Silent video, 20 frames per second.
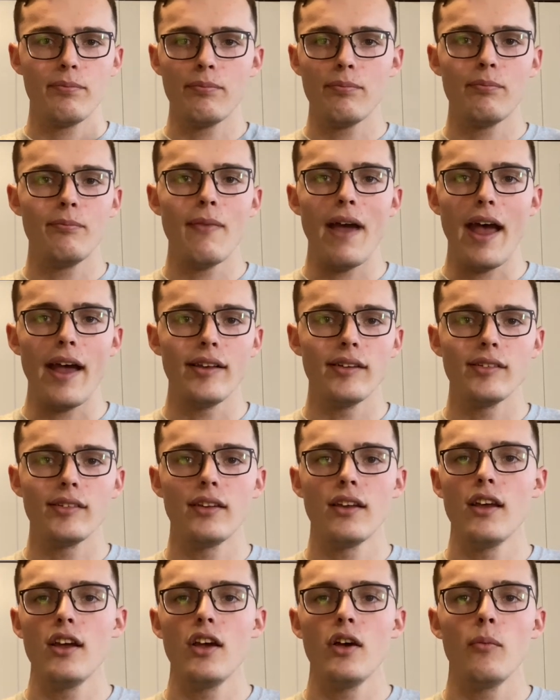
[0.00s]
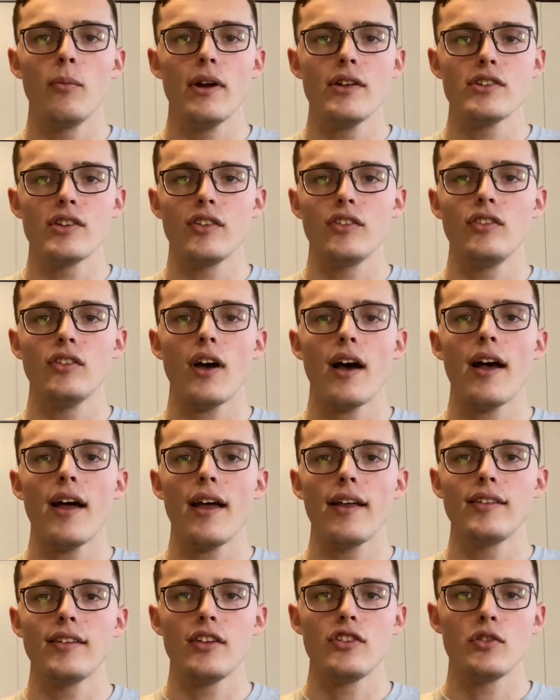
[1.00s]
mess, which is not
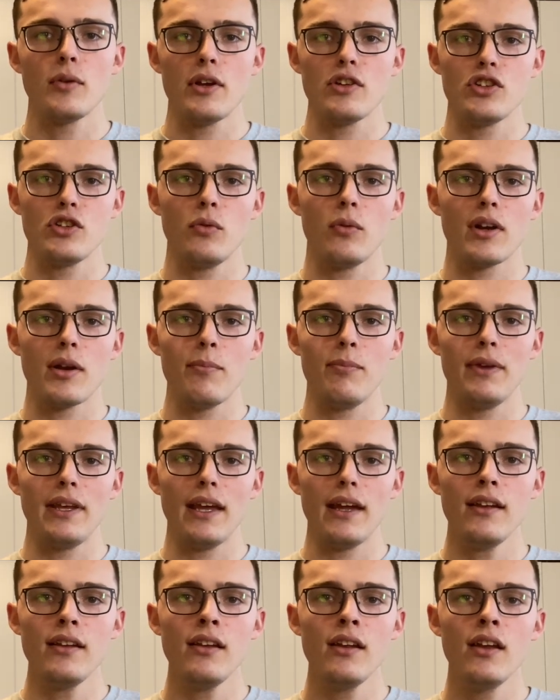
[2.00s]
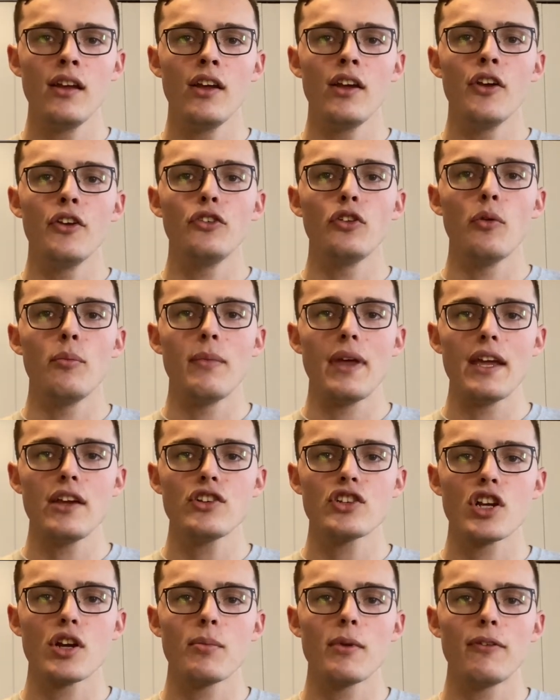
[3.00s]
a situation you want to be in. So make
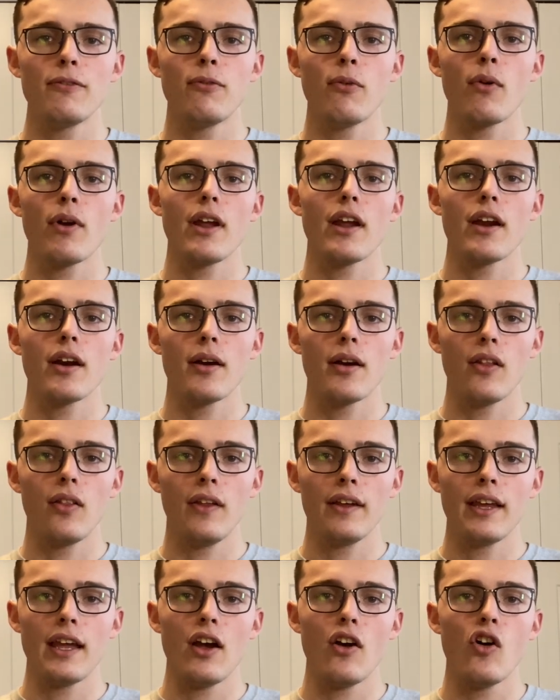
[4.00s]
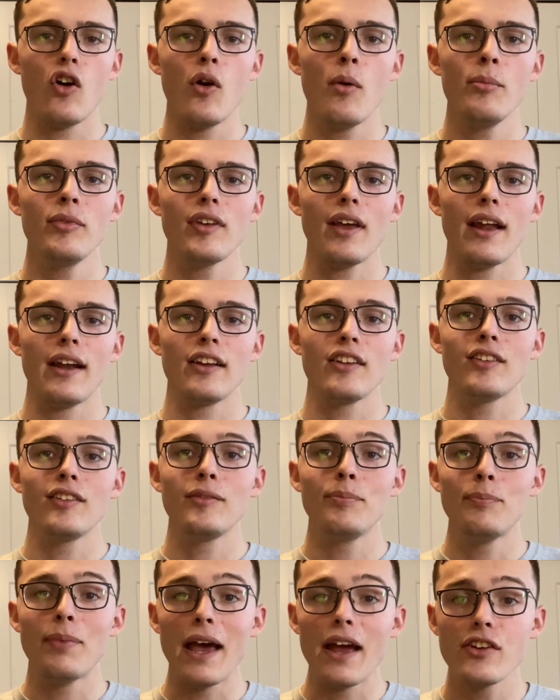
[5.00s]
sure before you're looking at homes, and
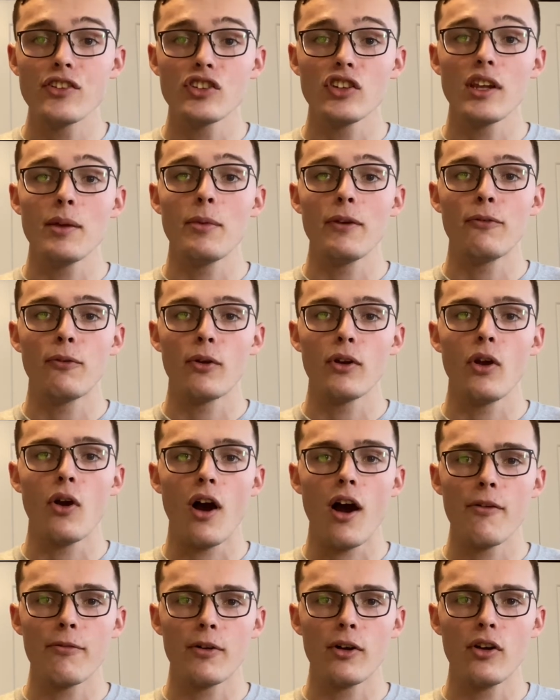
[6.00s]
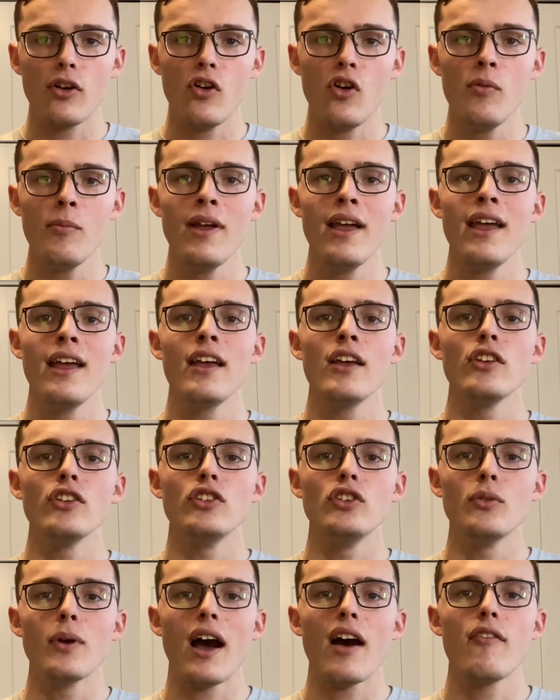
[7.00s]
especially before you offer on a home,
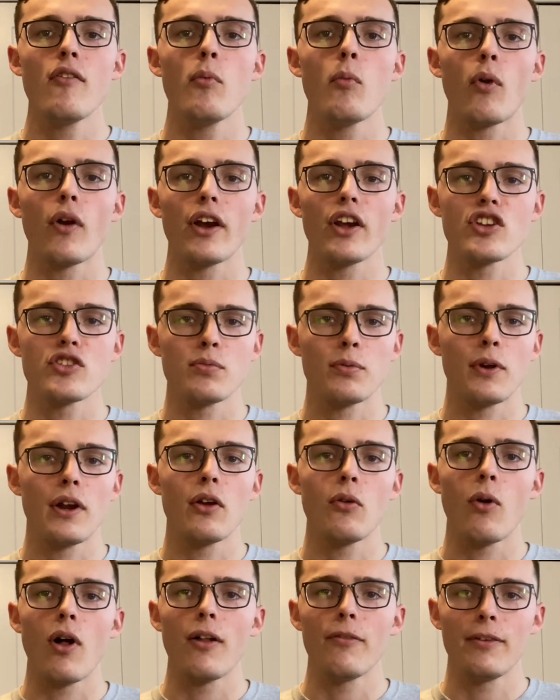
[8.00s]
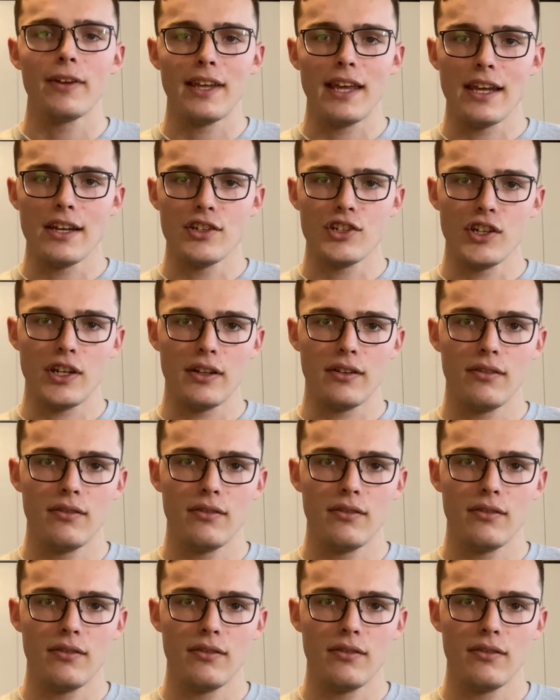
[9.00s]
you have a mortgage pre-qualification.